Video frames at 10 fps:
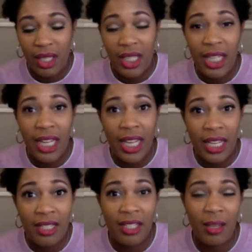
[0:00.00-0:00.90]
Lean
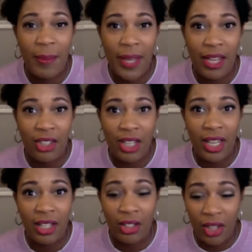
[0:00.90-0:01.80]
into the
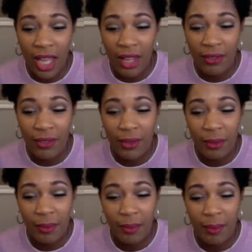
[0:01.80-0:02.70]
patient in your life,
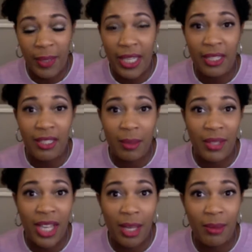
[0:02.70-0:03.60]
because
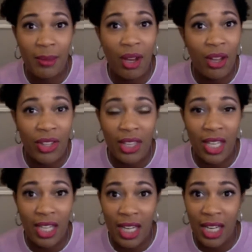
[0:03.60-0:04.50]
sometimes all that
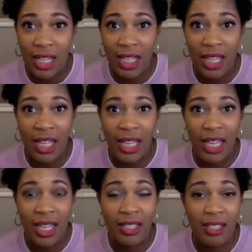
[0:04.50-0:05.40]
they need
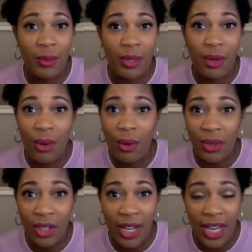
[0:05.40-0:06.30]
is someone to
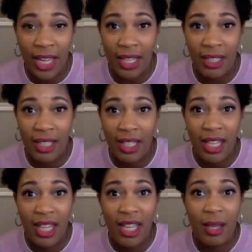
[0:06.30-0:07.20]
hold their hand,
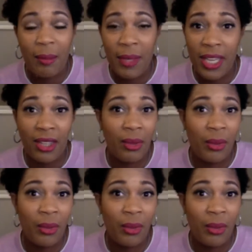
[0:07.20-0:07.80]
be in the